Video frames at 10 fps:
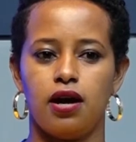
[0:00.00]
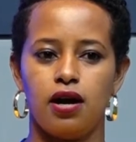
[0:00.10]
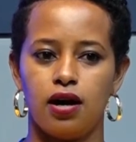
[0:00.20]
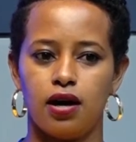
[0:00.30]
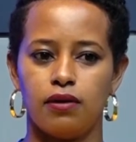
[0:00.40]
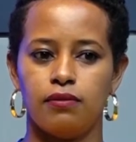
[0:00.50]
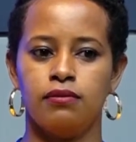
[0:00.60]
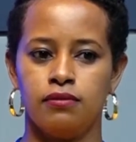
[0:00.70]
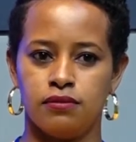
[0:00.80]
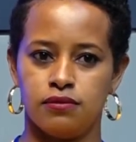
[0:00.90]
are
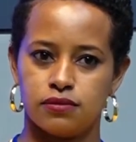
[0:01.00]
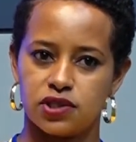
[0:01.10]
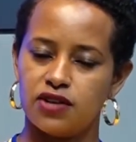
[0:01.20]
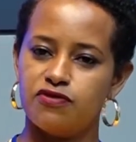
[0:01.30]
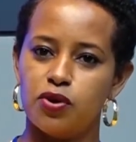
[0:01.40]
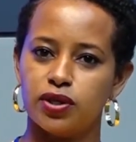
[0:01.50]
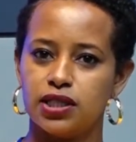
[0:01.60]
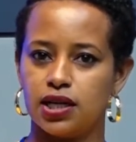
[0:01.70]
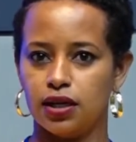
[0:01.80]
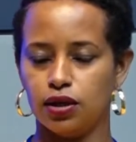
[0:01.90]
Safe
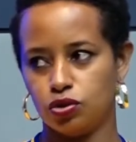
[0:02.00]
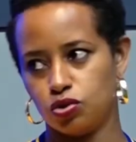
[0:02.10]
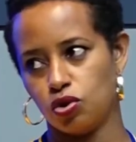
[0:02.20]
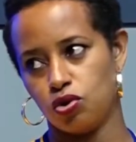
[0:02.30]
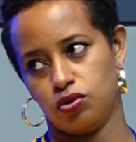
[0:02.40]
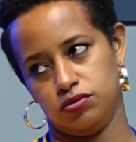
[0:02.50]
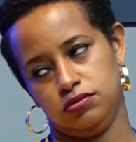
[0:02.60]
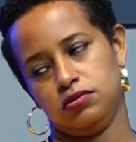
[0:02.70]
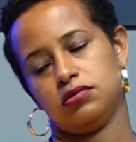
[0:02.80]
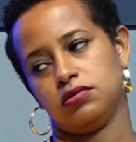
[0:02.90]
Border Lugogo.
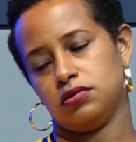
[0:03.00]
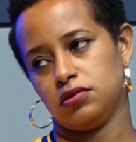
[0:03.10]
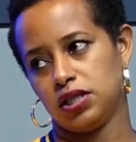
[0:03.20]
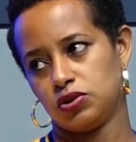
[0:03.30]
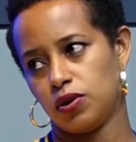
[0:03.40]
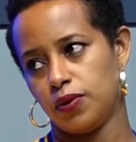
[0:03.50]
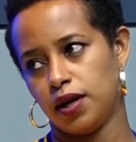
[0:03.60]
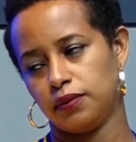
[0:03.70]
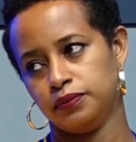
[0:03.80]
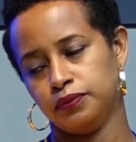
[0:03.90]
That's where we are.